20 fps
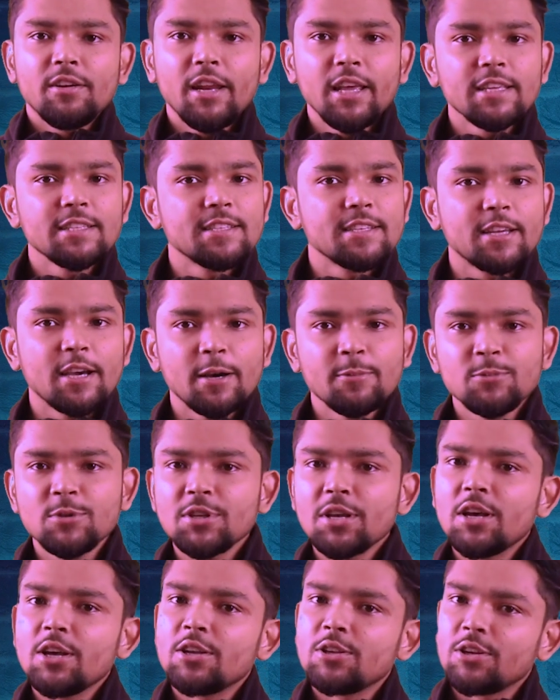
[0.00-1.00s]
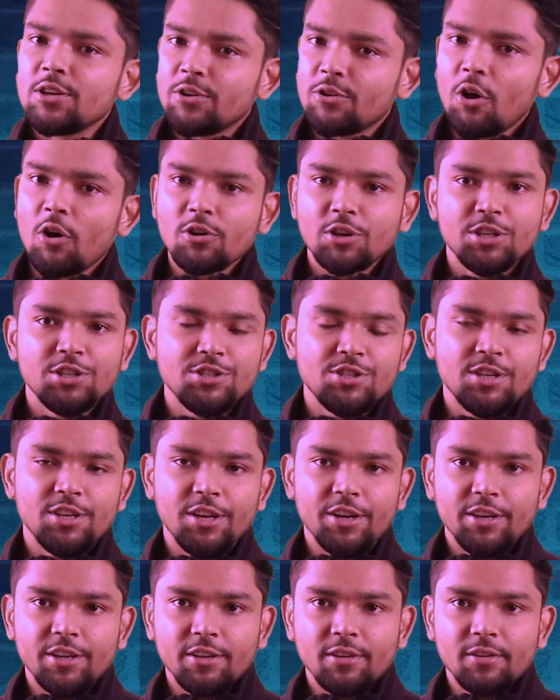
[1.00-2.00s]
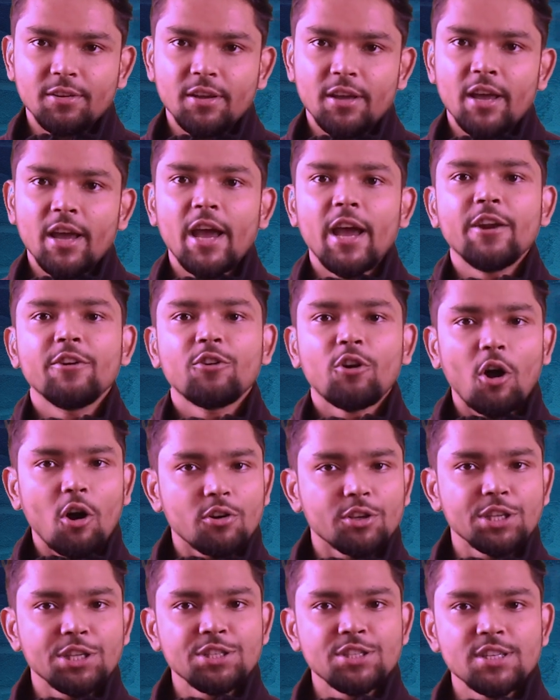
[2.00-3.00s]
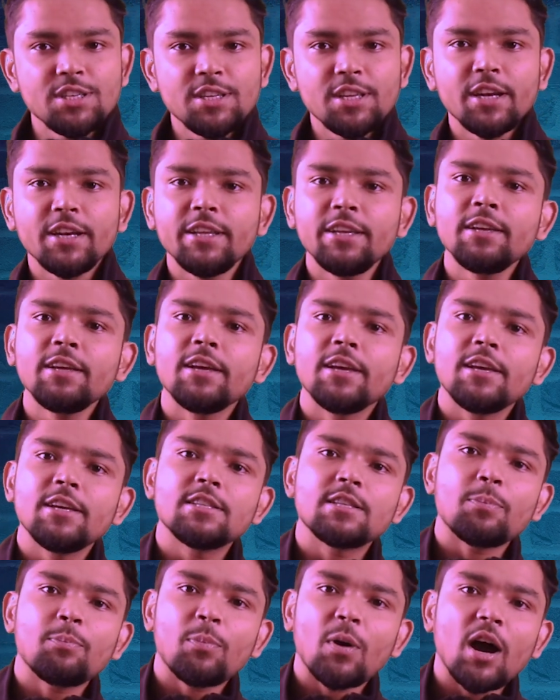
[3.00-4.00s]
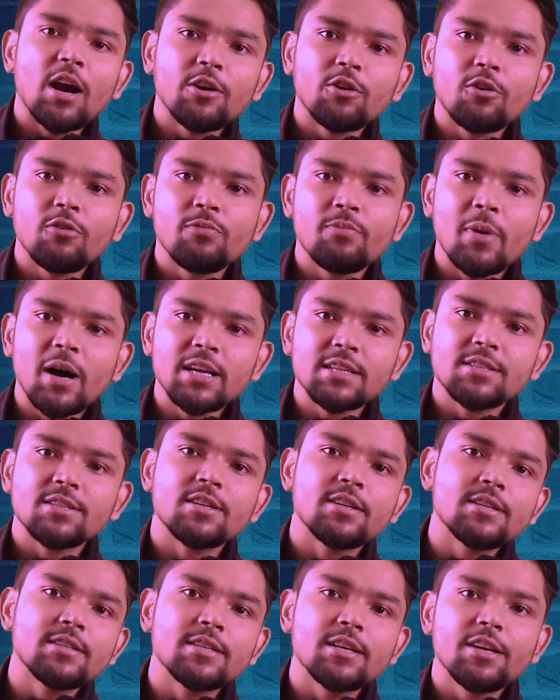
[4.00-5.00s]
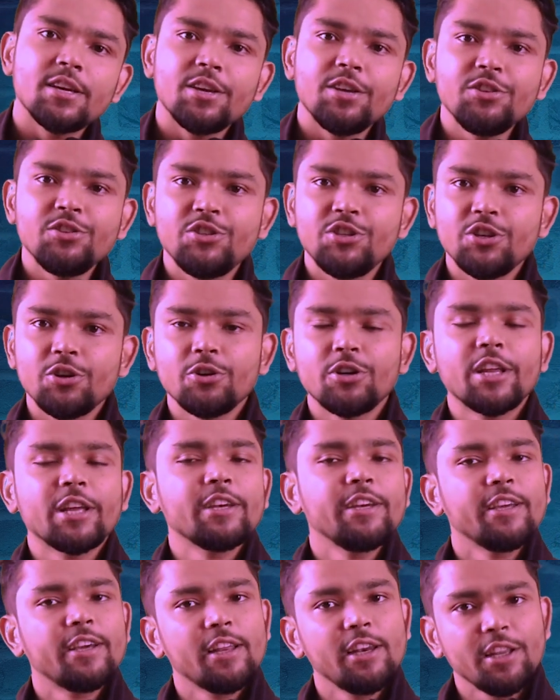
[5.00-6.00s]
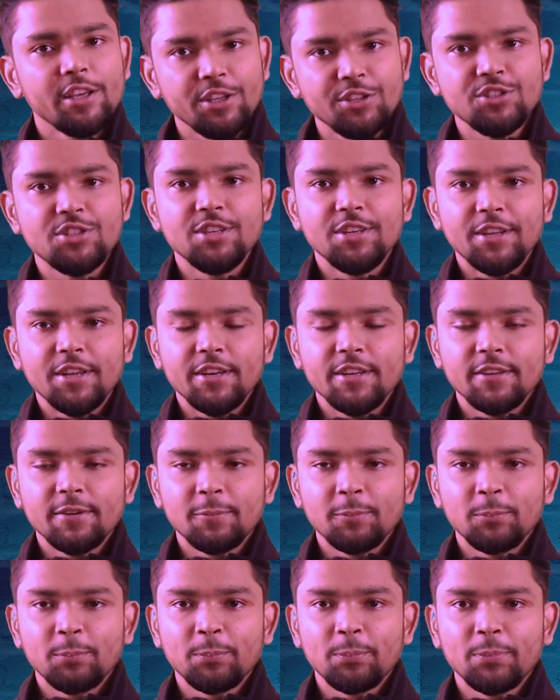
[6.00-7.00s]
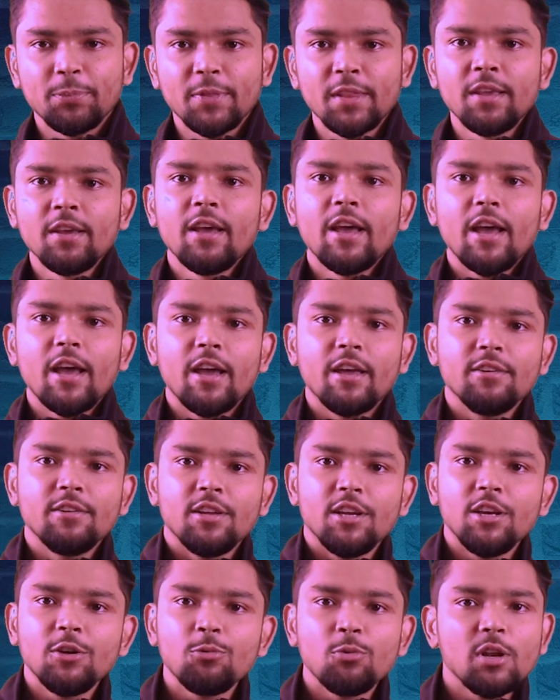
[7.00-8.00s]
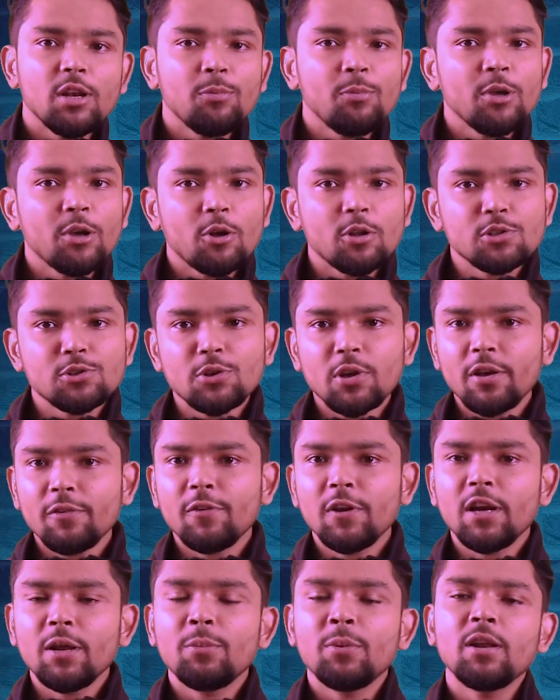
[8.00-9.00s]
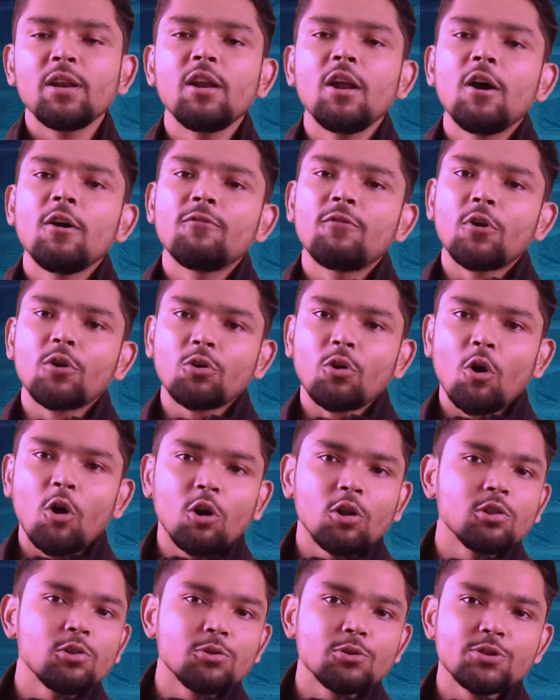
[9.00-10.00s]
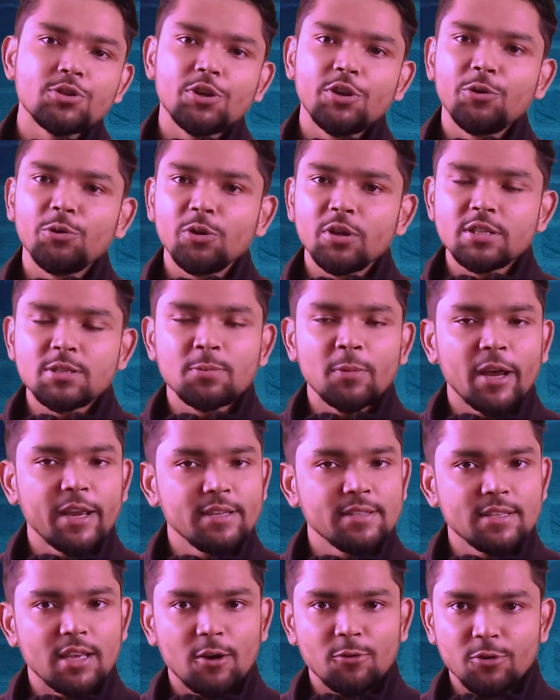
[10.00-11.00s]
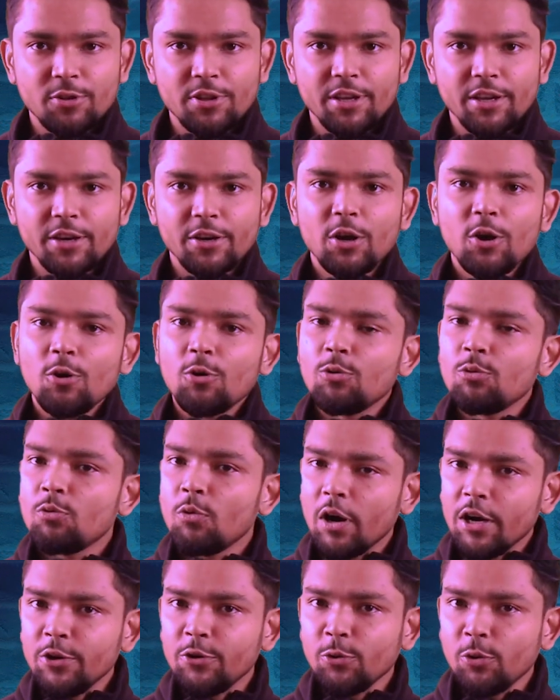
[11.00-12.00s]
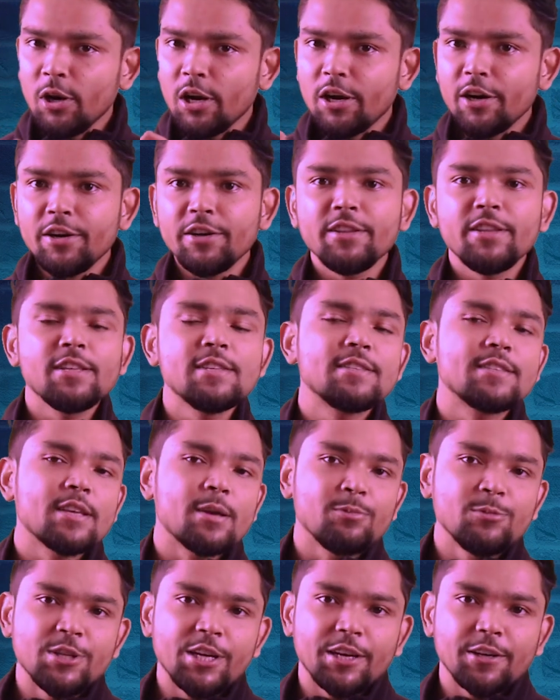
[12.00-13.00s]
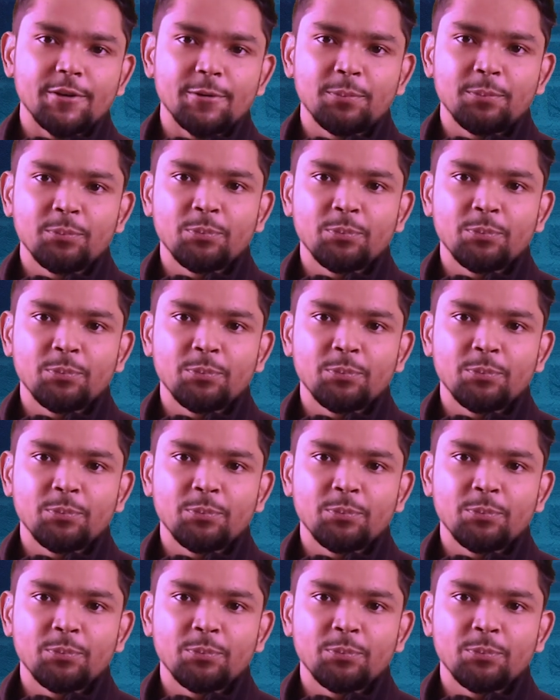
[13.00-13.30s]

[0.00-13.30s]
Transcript: Next comes rock engineering. And rock engineering is a part of masters in geotechnical engineering. And it will be also available for all those curious minds out there who want to learn this subject.